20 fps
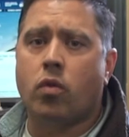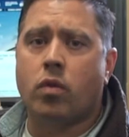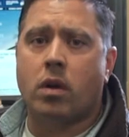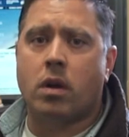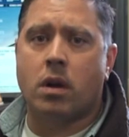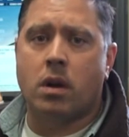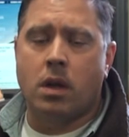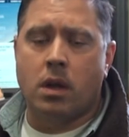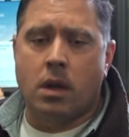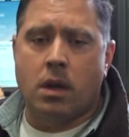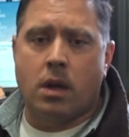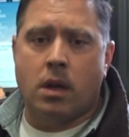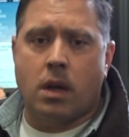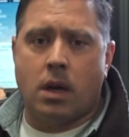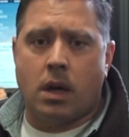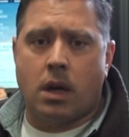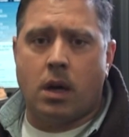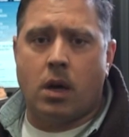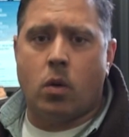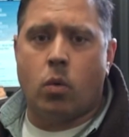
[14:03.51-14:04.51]
over
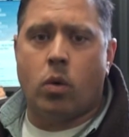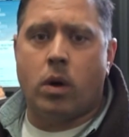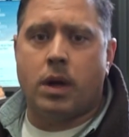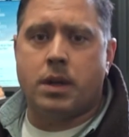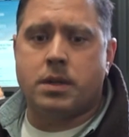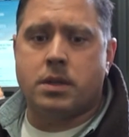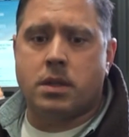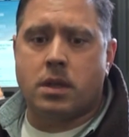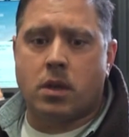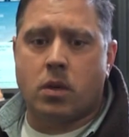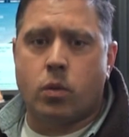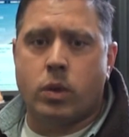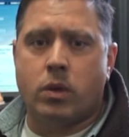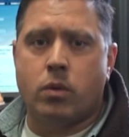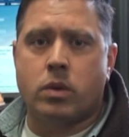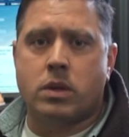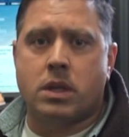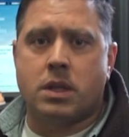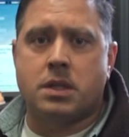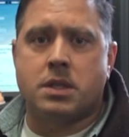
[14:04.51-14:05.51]
what
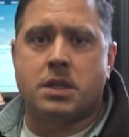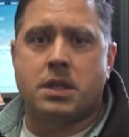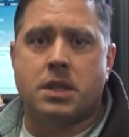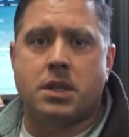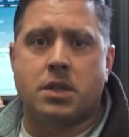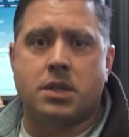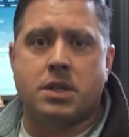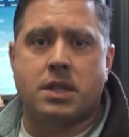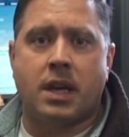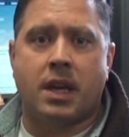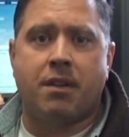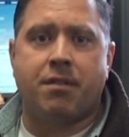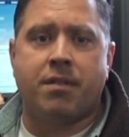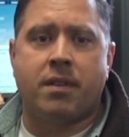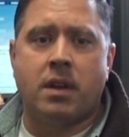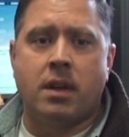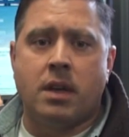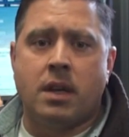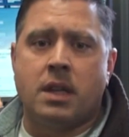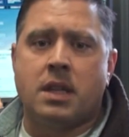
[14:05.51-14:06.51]
we would consider
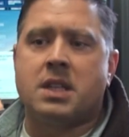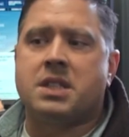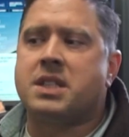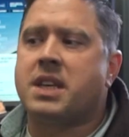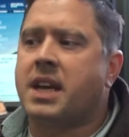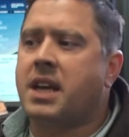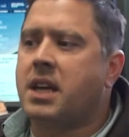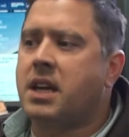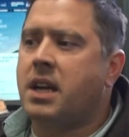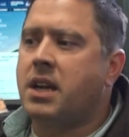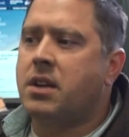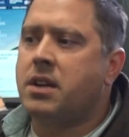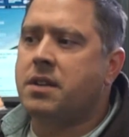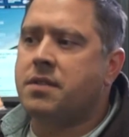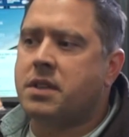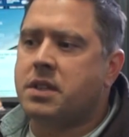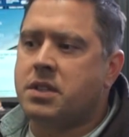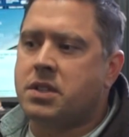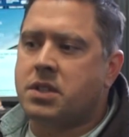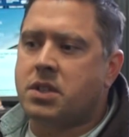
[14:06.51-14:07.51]
safe. The second
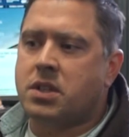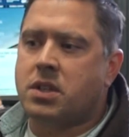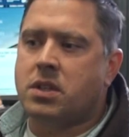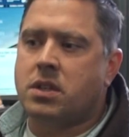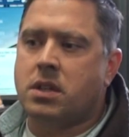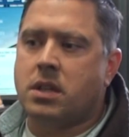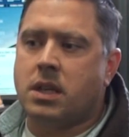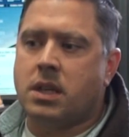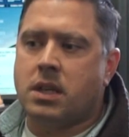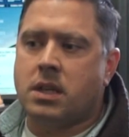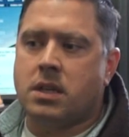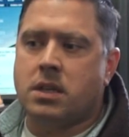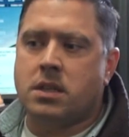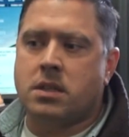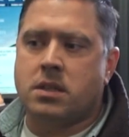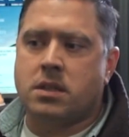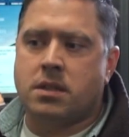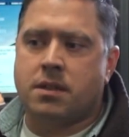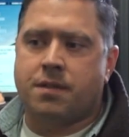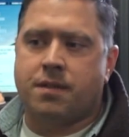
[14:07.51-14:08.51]
area of concern
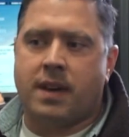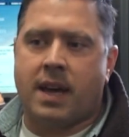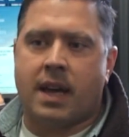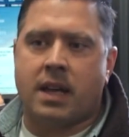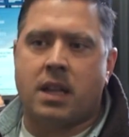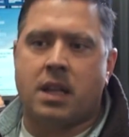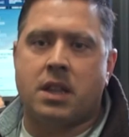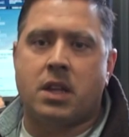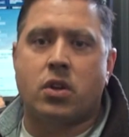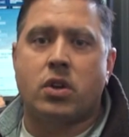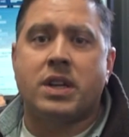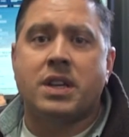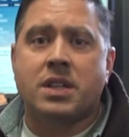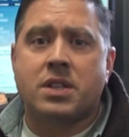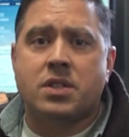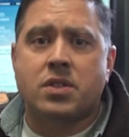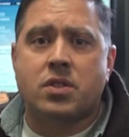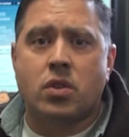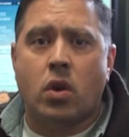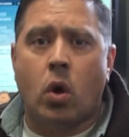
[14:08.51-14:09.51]
is the fact that there
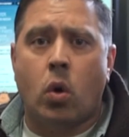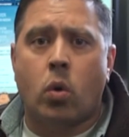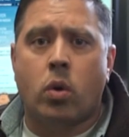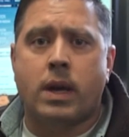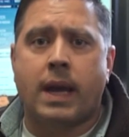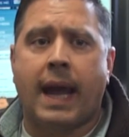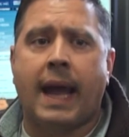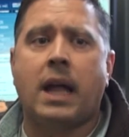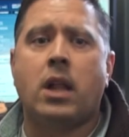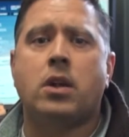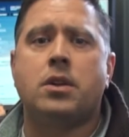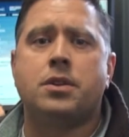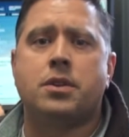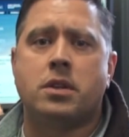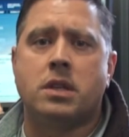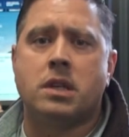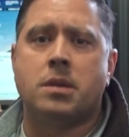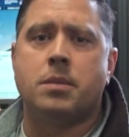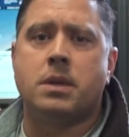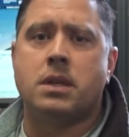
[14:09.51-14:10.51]
is no
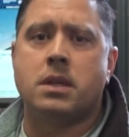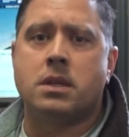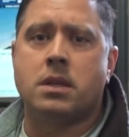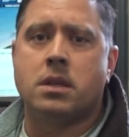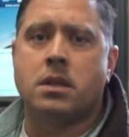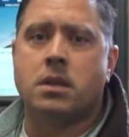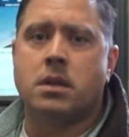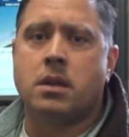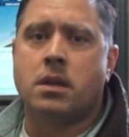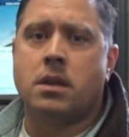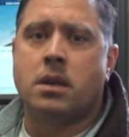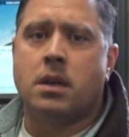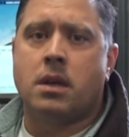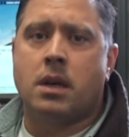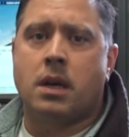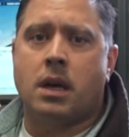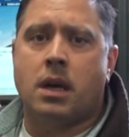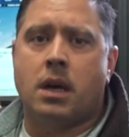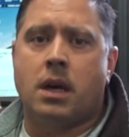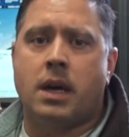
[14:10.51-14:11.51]
calendar limit
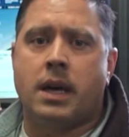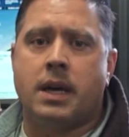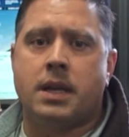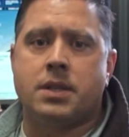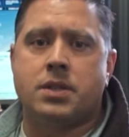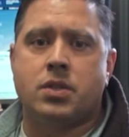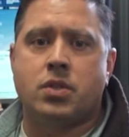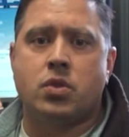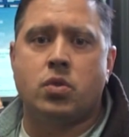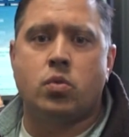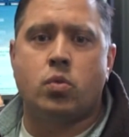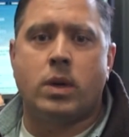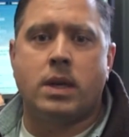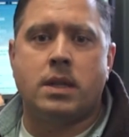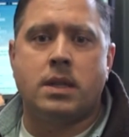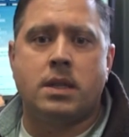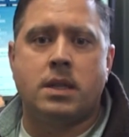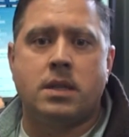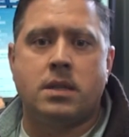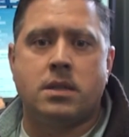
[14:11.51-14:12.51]
as to
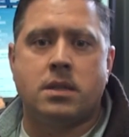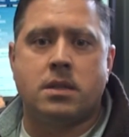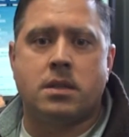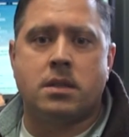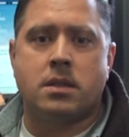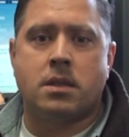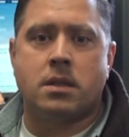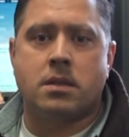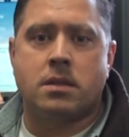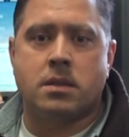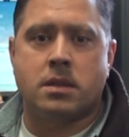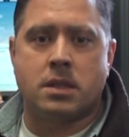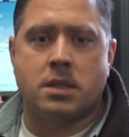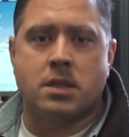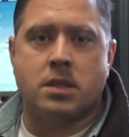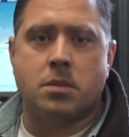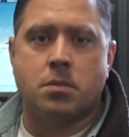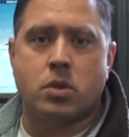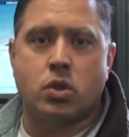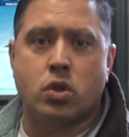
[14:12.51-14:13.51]
when these
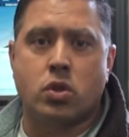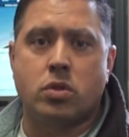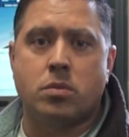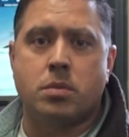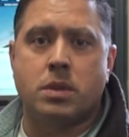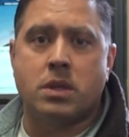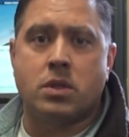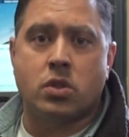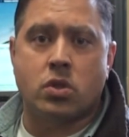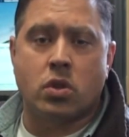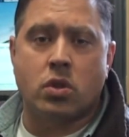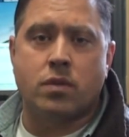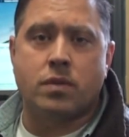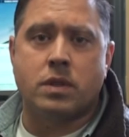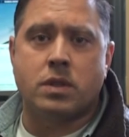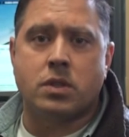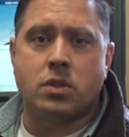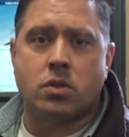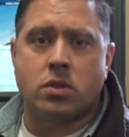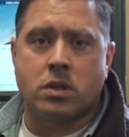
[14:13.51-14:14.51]
systems should be
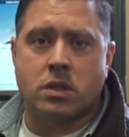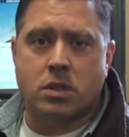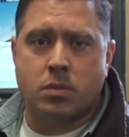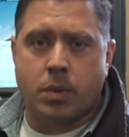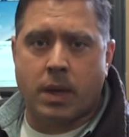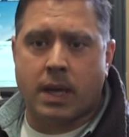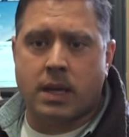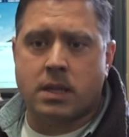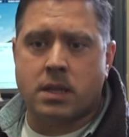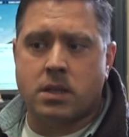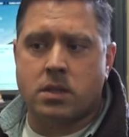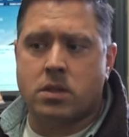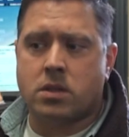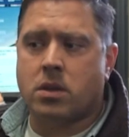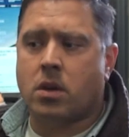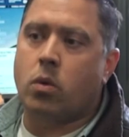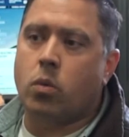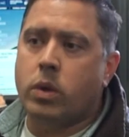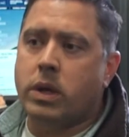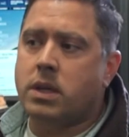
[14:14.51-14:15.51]
serviced or inspected.
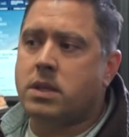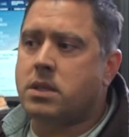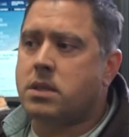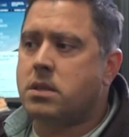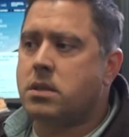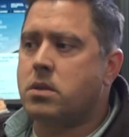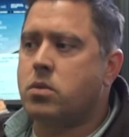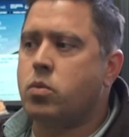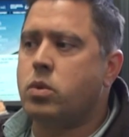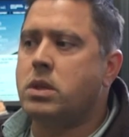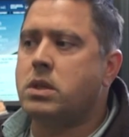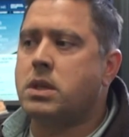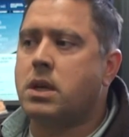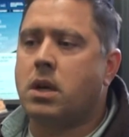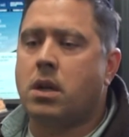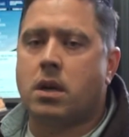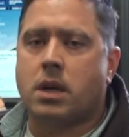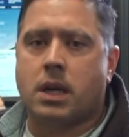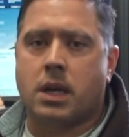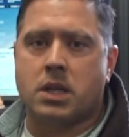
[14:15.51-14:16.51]
So we
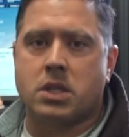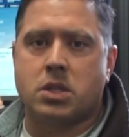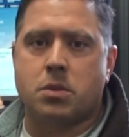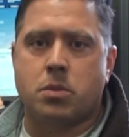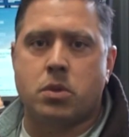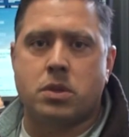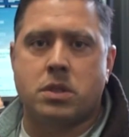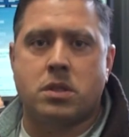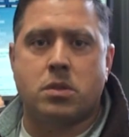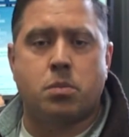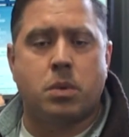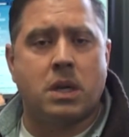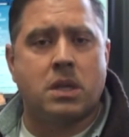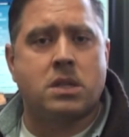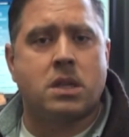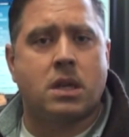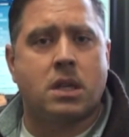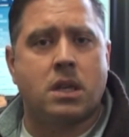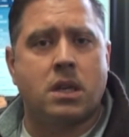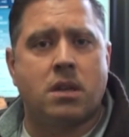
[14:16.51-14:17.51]
tell our customers is
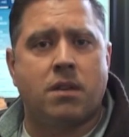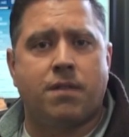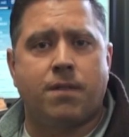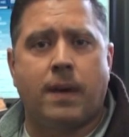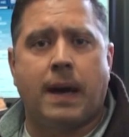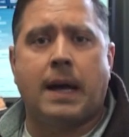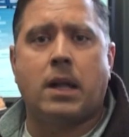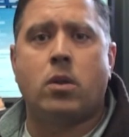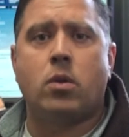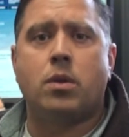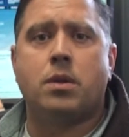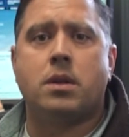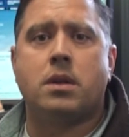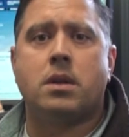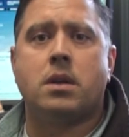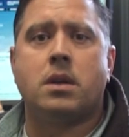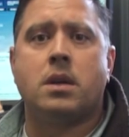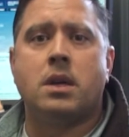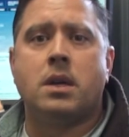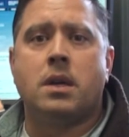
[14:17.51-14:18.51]
basically to follow
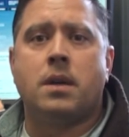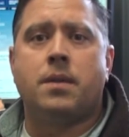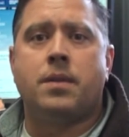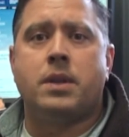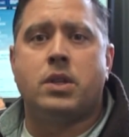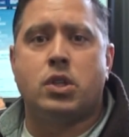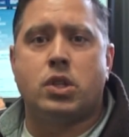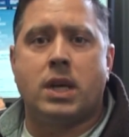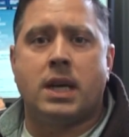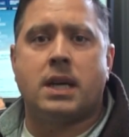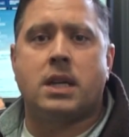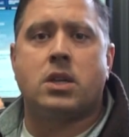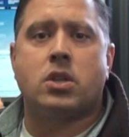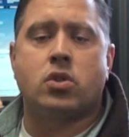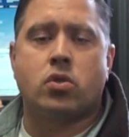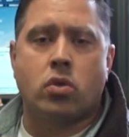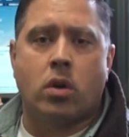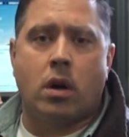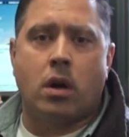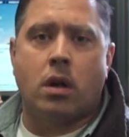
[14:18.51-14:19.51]
the
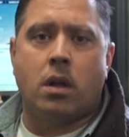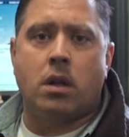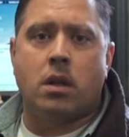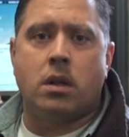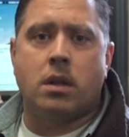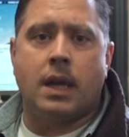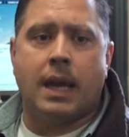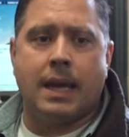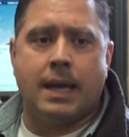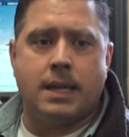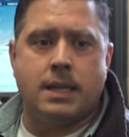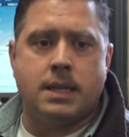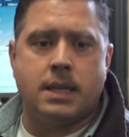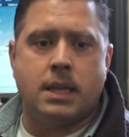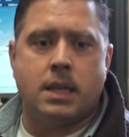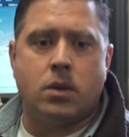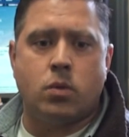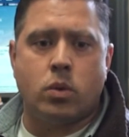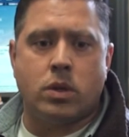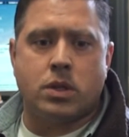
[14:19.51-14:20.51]
Janitrol
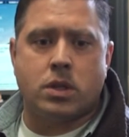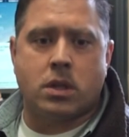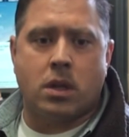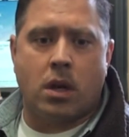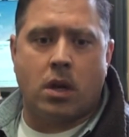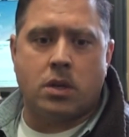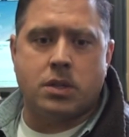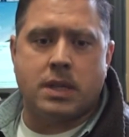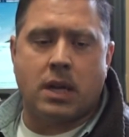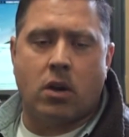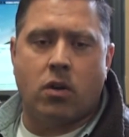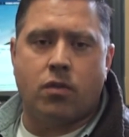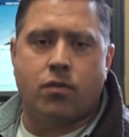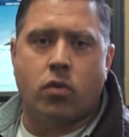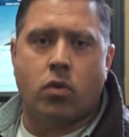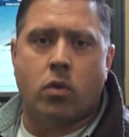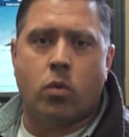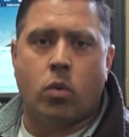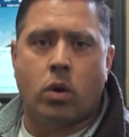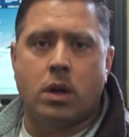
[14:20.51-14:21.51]
AD, which calls out
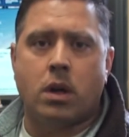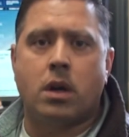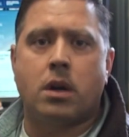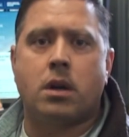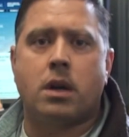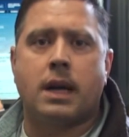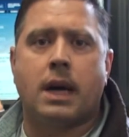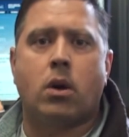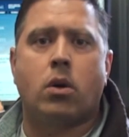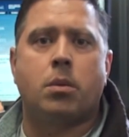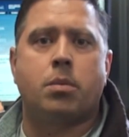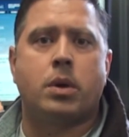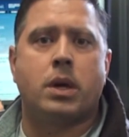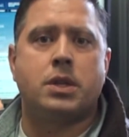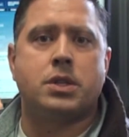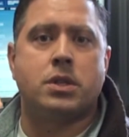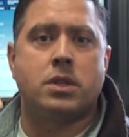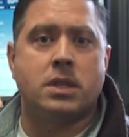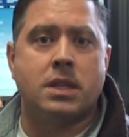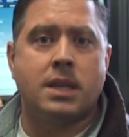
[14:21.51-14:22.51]
for a 100-hour
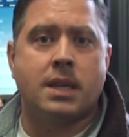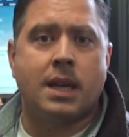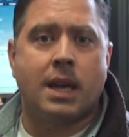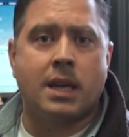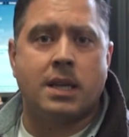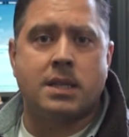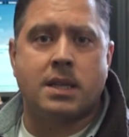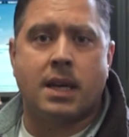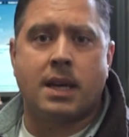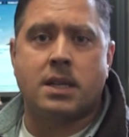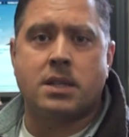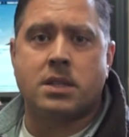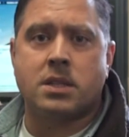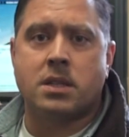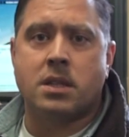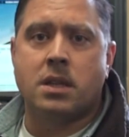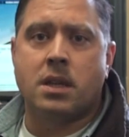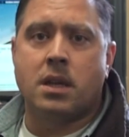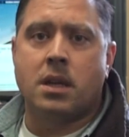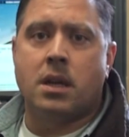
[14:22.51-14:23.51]
pressure decay
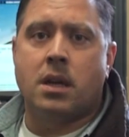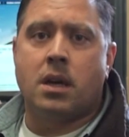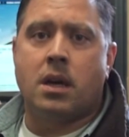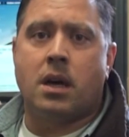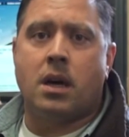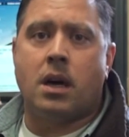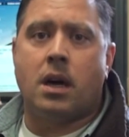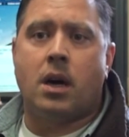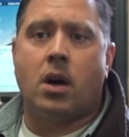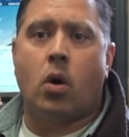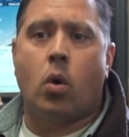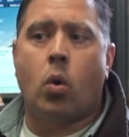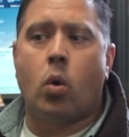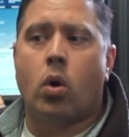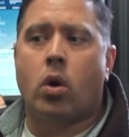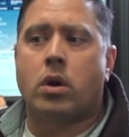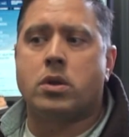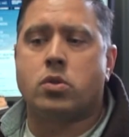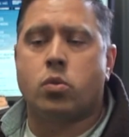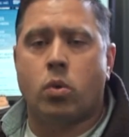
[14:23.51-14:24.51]
test
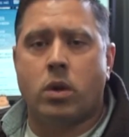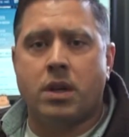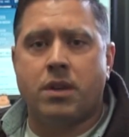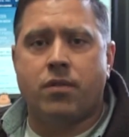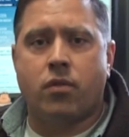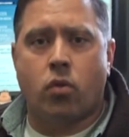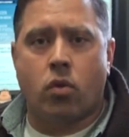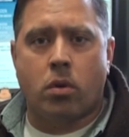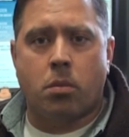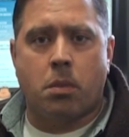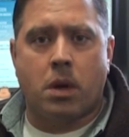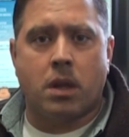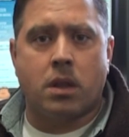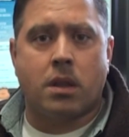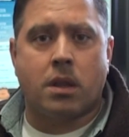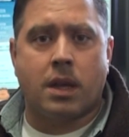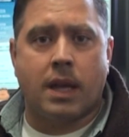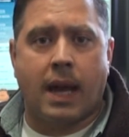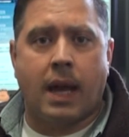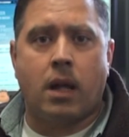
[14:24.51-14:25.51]
or
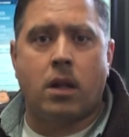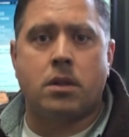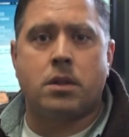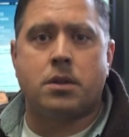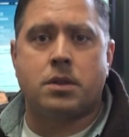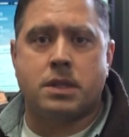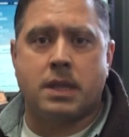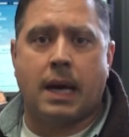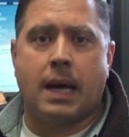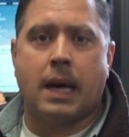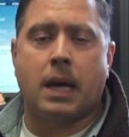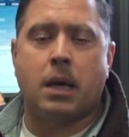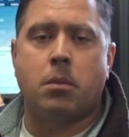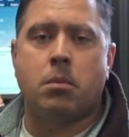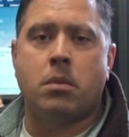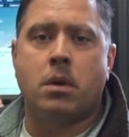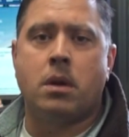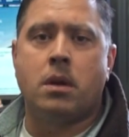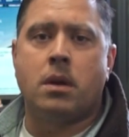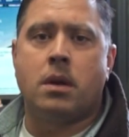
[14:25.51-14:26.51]
24-month calendar
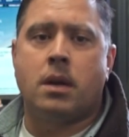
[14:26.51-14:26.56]
time.